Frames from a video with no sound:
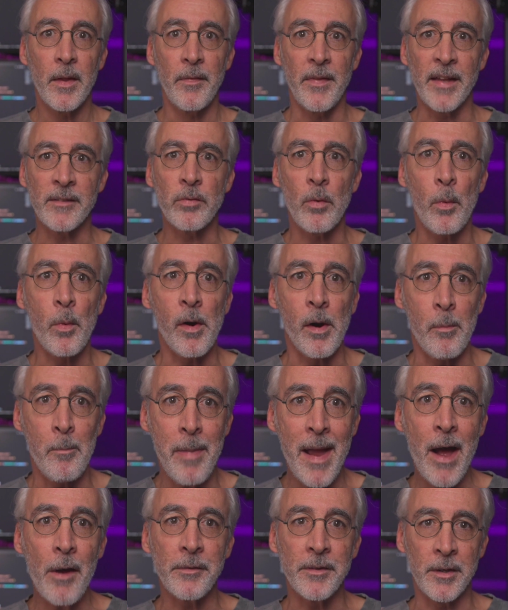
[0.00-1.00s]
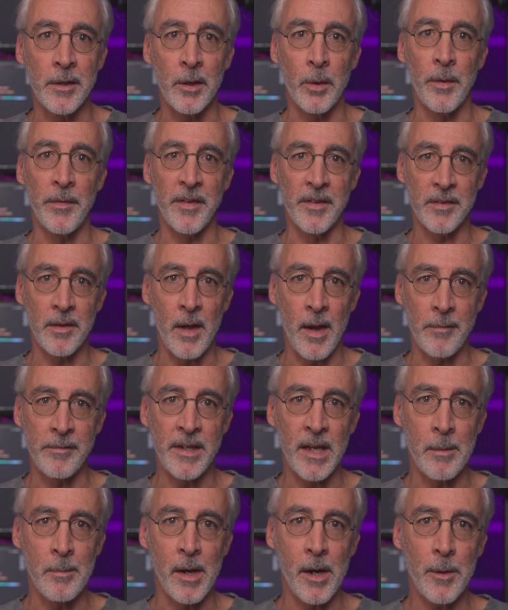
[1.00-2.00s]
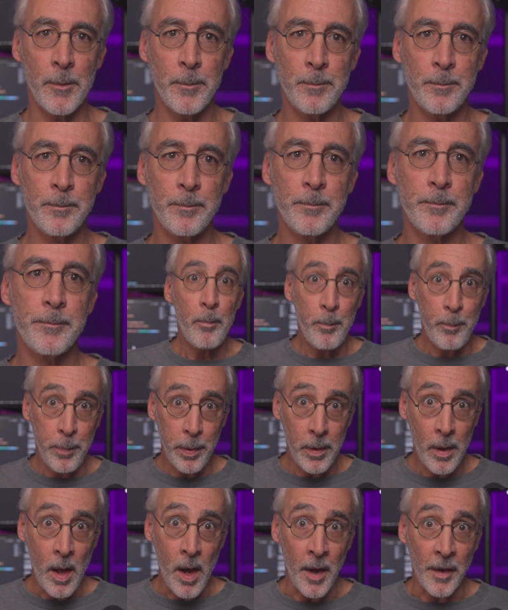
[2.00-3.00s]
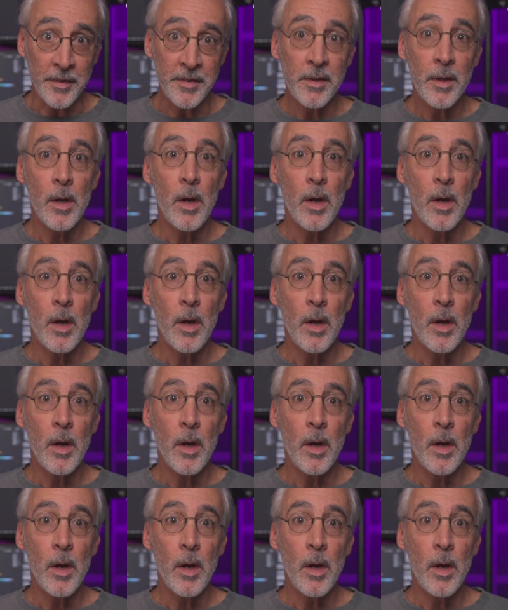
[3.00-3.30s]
That's what we're about to do in this live demo. Plus,